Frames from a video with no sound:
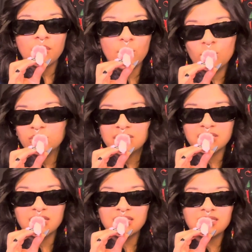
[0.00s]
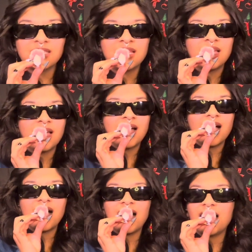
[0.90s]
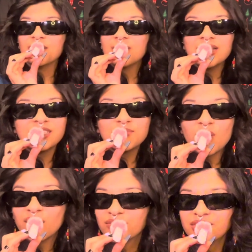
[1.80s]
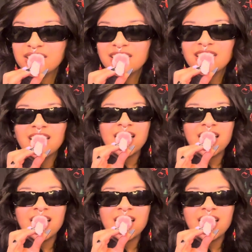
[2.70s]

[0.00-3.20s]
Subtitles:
homelessness, high rates of poverty,